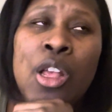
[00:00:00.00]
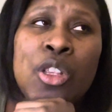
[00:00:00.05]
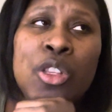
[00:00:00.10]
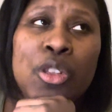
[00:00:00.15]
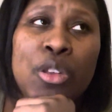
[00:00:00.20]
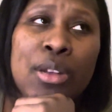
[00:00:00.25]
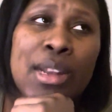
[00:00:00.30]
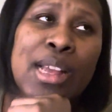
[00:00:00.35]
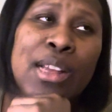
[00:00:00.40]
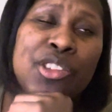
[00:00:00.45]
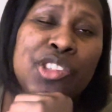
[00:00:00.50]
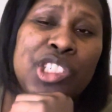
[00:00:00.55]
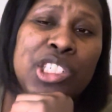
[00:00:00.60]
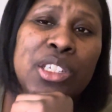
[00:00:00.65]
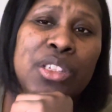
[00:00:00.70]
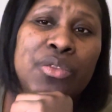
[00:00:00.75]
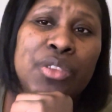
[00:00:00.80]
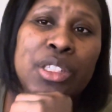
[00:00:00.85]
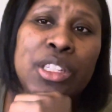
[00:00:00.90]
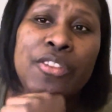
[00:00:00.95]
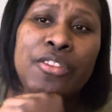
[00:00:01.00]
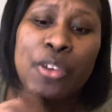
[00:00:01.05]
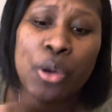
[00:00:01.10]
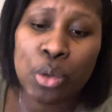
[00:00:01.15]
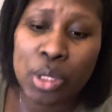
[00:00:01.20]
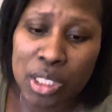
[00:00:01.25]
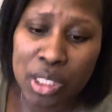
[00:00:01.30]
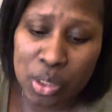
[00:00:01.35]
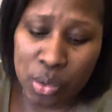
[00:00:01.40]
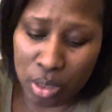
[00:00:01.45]
So now she can really
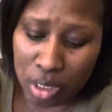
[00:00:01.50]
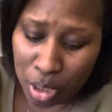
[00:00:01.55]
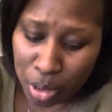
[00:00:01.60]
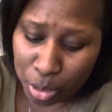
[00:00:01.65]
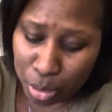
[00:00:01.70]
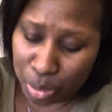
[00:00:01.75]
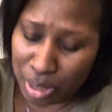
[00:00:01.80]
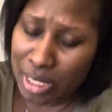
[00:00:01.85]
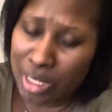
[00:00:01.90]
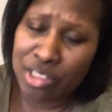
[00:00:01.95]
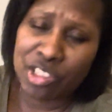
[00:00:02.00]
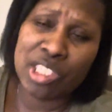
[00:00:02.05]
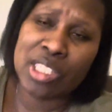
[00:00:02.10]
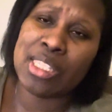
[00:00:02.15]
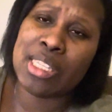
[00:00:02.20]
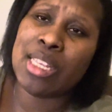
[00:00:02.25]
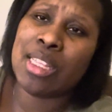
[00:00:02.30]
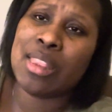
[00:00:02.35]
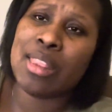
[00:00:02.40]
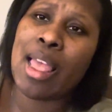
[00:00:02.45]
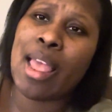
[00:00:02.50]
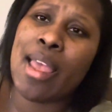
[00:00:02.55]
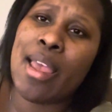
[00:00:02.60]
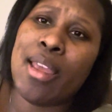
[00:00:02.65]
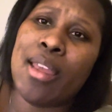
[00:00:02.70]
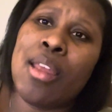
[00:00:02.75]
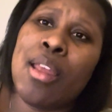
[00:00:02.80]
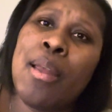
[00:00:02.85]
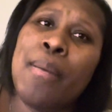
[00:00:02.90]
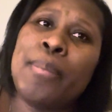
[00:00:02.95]
focus on other things. She said
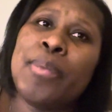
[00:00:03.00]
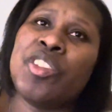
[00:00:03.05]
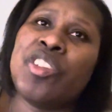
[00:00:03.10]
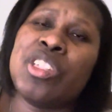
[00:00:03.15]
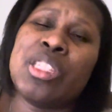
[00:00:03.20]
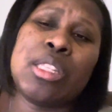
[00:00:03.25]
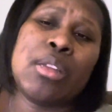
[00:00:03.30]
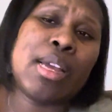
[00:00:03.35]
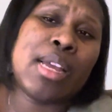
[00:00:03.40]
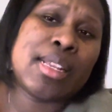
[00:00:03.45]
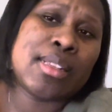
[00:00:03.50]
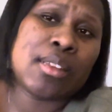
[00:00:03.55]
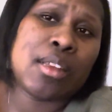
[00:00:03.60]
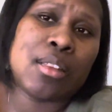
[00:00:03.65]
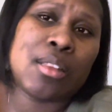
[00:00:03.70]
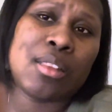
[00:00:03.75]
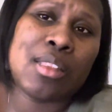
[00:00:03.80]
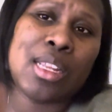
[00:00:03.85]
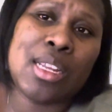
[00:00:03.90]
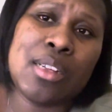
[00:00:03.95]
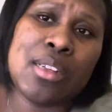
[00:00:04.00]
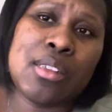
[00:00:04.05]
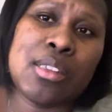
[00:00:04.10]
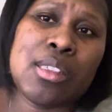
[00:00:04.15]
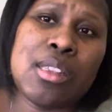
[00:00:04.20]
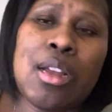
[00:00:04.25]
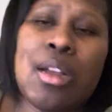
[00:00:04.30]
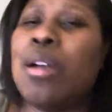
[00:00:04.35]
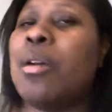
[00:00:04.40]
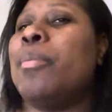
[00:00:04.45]
that she still has other
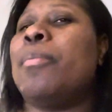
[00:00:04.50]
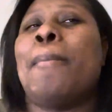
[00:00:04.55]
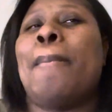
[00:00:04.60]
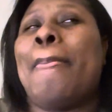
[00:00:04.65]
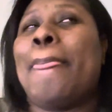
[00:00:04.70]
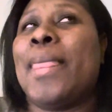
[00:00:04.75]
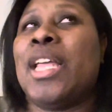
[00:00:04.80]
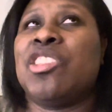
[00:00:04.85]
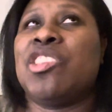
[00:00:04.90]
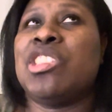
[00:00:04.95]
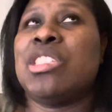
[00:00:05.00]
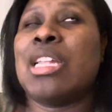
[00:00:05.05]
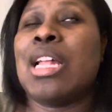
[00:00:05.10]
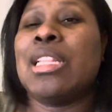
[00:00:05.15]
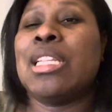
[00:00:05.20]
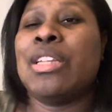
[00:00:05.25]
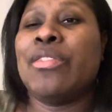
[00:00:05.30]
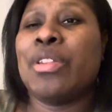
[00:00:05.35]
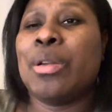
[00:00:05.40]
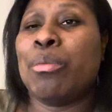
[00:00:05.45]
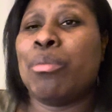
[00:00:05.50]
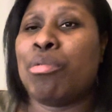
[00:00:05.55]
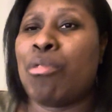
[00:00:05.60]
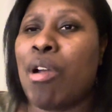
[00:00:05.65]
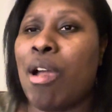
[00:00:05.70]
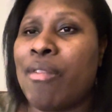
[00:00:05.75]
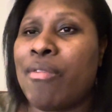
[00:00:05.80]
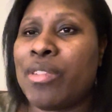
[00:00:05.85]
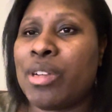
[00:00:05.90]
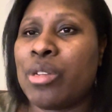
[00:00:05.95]
things. Um, Like, she's not leaving
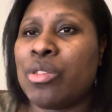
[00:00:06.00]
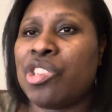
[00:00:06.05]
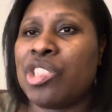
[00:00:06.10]
Bravo.